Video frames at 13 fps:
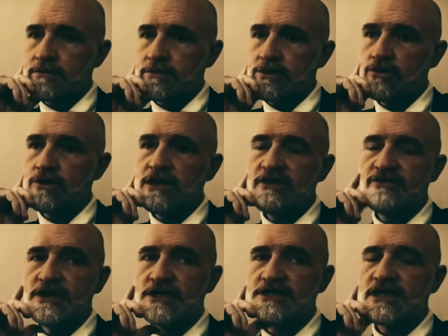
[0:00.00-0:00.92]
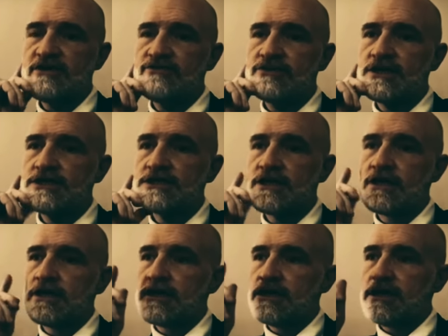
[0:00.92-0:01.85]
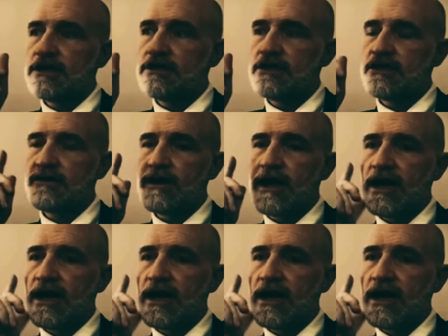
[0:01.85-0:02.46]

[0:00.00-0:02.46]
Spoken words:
You can even decipher this in their